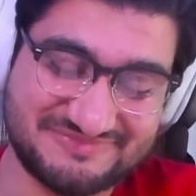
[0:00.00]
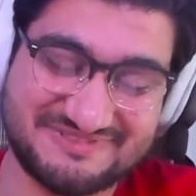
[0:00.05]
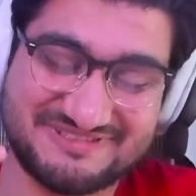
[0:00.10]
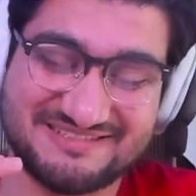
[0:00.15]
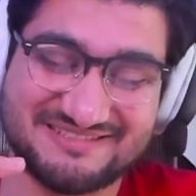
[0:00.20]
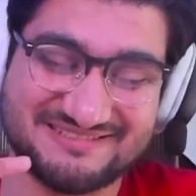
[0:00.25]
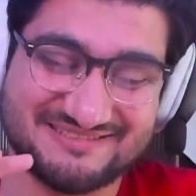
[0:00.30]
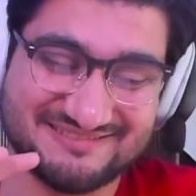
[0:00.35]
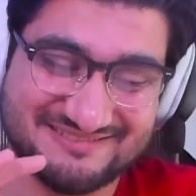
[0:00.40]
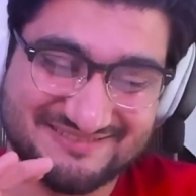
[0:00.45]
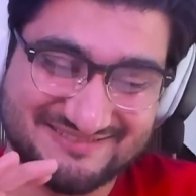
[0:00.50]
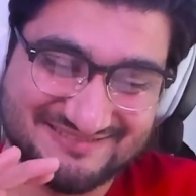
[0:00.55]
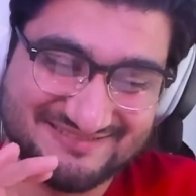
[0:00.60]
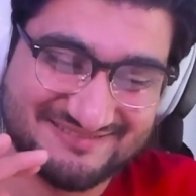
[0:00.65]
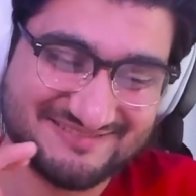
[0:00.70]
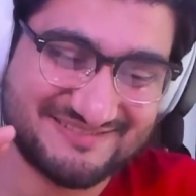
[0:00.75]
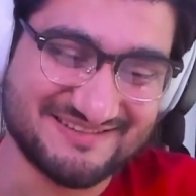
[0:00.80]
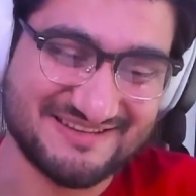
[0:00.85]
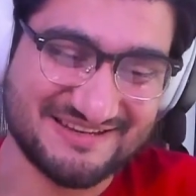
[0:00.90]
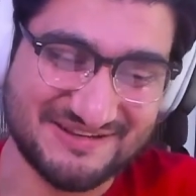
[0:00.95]
It
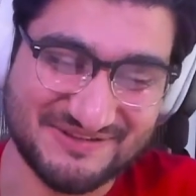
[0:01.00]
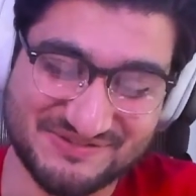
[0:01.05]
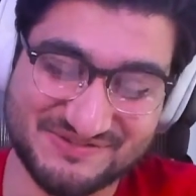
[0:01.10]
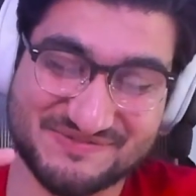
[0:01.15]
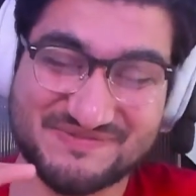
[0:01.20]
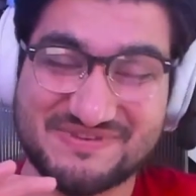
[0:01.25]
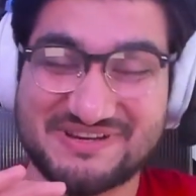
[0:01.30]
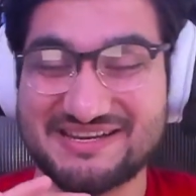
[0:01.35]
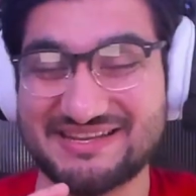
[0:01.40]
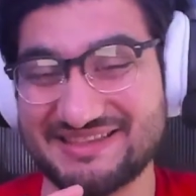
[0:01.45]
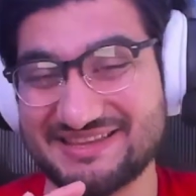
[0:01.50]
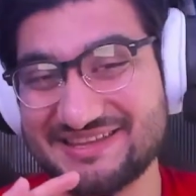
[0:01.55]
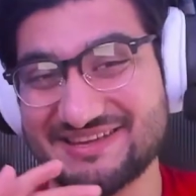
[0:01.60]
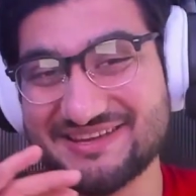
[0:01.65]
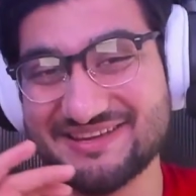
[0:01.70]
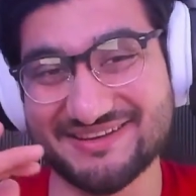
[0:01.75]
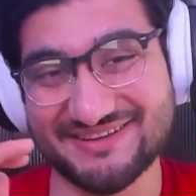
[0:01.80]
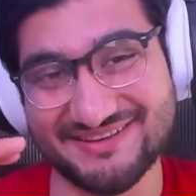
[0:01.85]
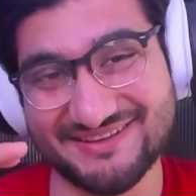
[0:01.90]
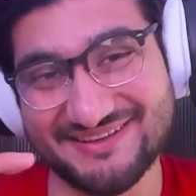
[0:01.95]
was really
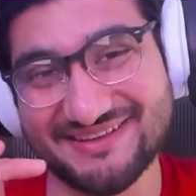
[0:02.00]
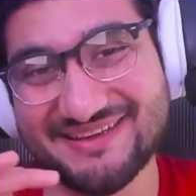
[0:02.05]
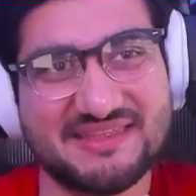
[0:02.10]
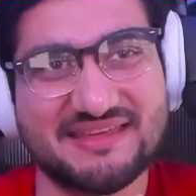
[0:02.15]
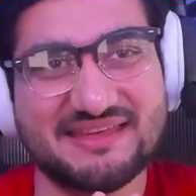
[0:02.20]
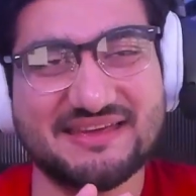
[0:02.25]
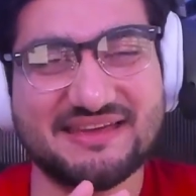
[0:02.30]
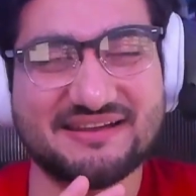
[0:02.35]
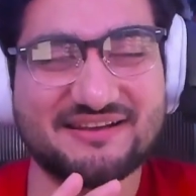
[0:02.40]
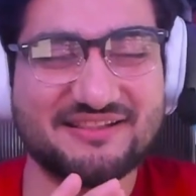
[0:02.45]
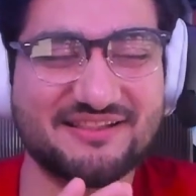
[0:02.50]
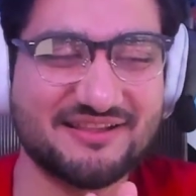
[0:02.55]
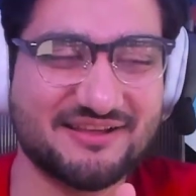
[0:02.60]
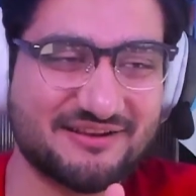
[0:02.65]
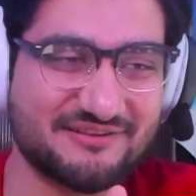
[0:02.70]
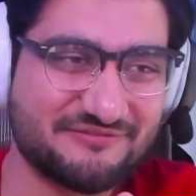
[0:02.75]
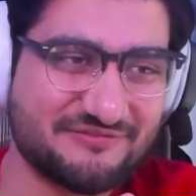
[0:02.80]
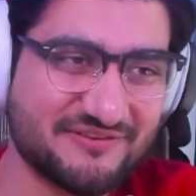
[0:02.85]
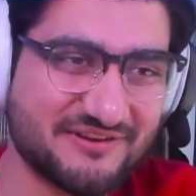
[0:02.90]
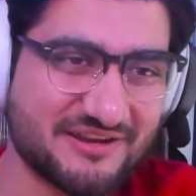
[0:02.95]
good. Had a
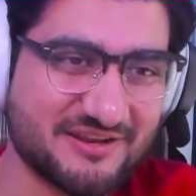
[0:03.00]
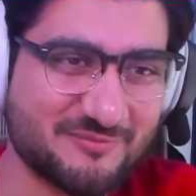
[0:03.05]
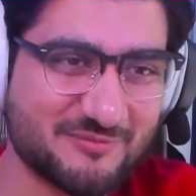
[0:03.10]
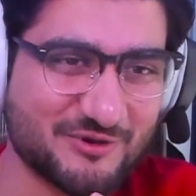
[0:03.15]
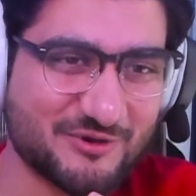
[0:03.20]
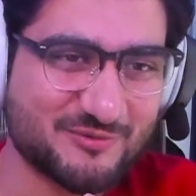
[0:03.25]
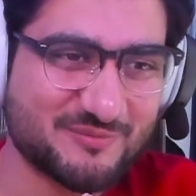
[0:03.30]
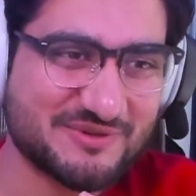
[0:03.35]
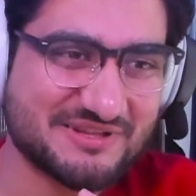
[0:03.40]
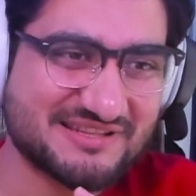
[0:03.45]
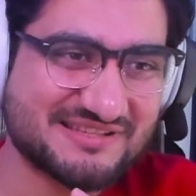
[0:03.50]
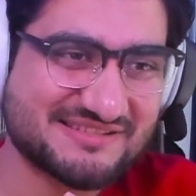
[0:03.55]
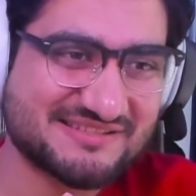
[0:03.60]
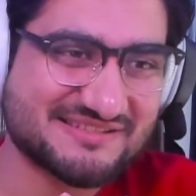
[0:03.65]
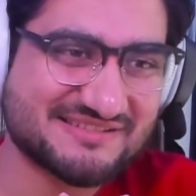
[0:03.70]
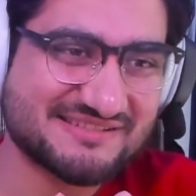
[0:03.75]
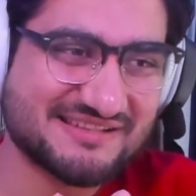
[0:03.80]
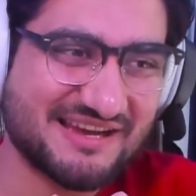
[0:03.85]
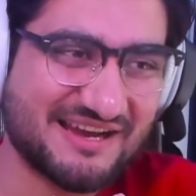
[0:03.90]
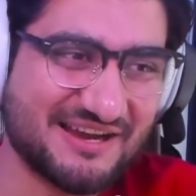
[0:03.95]
lot of funny
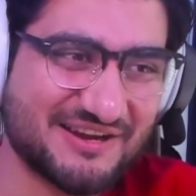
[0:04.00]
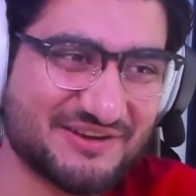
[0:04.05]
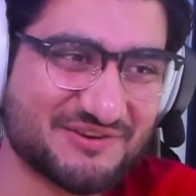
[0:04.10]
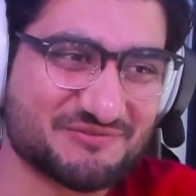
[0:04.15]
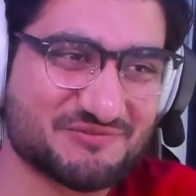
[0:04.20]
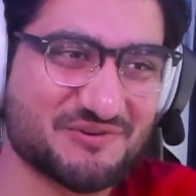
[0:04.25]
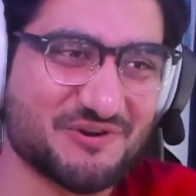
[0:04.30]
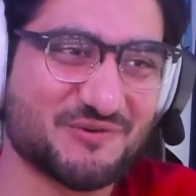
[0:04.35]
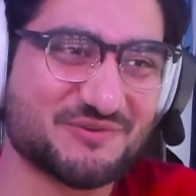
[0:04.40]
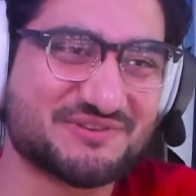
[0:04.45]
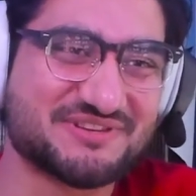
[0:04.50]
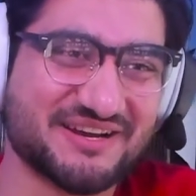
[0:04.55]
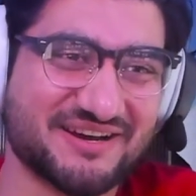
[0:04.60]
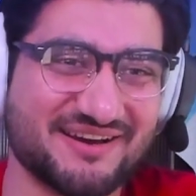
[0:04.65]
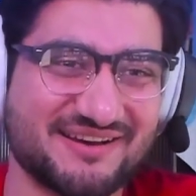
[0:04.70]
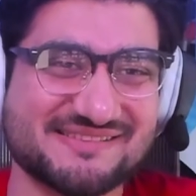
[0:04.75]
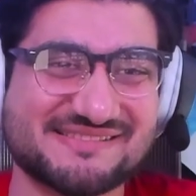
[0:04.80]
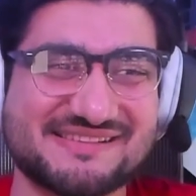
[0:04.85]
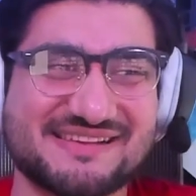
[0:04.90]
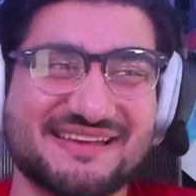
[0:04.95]
moments. Iroh
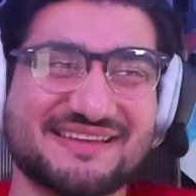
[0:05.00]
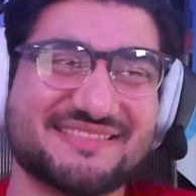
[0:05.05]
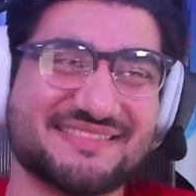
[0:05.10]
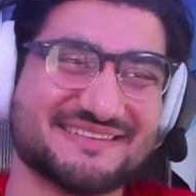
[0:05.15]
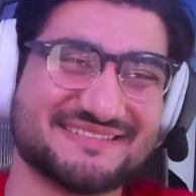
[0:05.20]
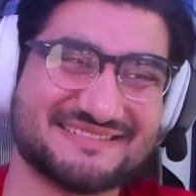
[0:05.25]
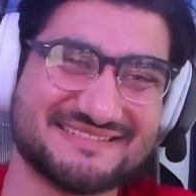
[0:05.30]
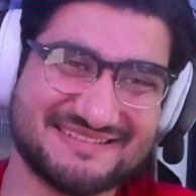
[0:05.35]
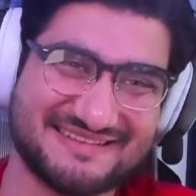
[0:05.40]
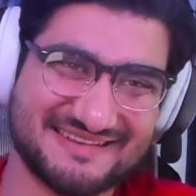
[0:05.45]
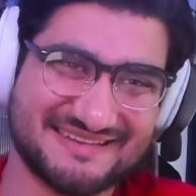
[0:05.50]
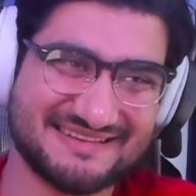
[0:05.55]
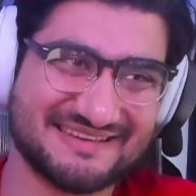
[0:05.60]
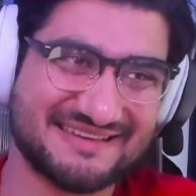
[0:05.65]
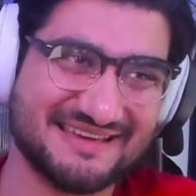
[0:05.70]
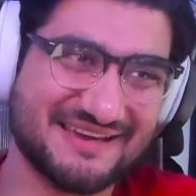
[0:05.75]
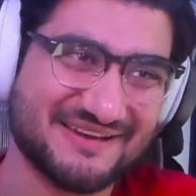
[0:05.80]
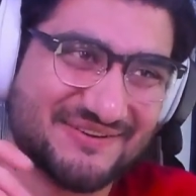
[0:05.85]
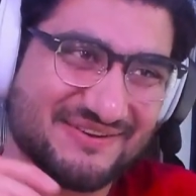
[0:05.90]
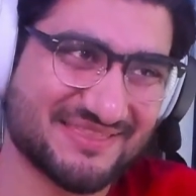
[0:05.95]
tossing the
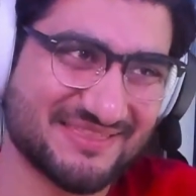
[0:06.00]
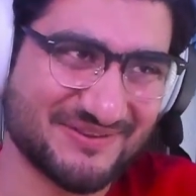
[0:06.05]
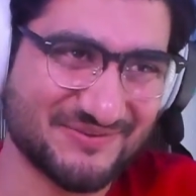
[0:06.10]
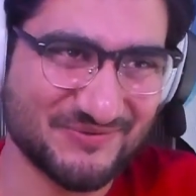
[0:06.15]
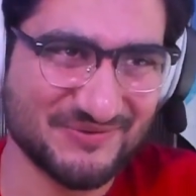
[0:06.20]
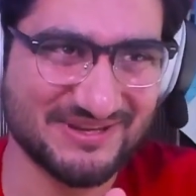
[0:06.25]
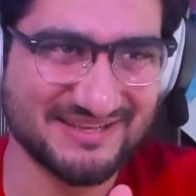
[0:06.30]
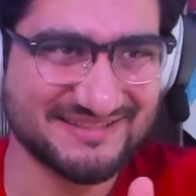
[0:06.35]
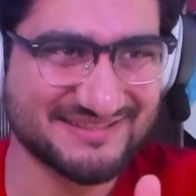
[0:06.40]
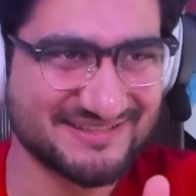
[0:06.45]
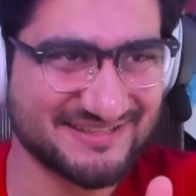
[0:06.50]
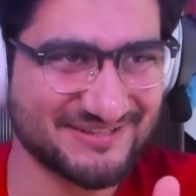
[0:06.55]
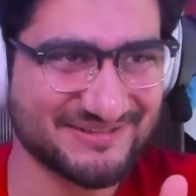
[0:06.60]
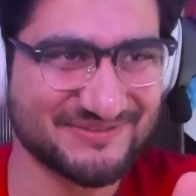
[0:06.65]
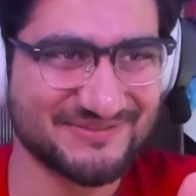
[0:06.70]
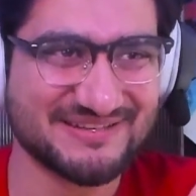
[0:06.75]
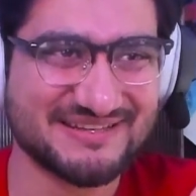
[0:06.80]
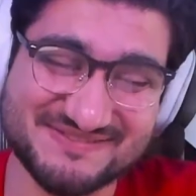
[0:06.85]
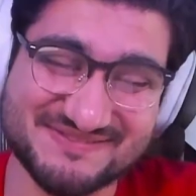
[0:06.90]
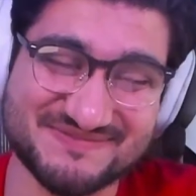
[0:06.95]
tea out the
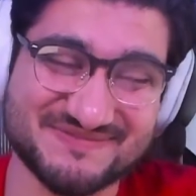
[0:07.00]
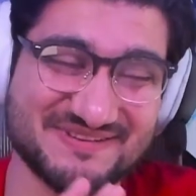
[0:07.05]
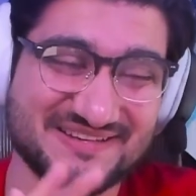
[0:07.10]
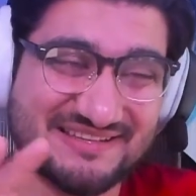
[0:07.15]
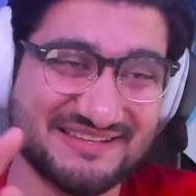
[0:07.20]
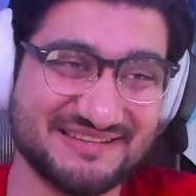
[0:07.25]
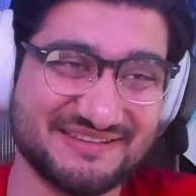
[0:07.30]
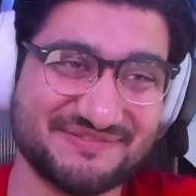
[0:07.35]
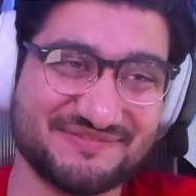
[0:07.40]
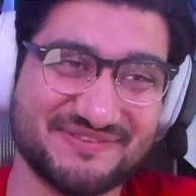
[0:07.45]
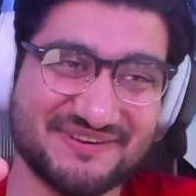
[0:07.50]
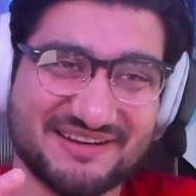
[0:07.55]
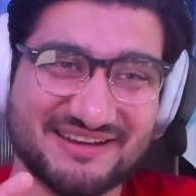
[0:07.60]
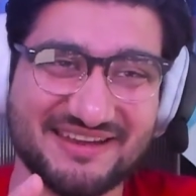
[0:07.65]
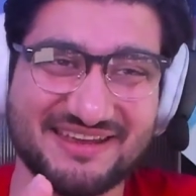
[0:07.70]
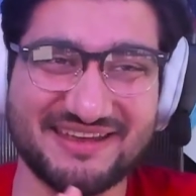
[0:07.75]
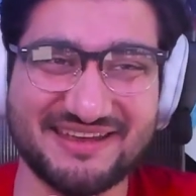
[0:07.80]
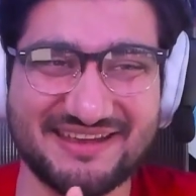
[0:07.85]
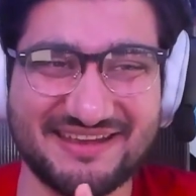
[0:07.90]
window, it was really funny.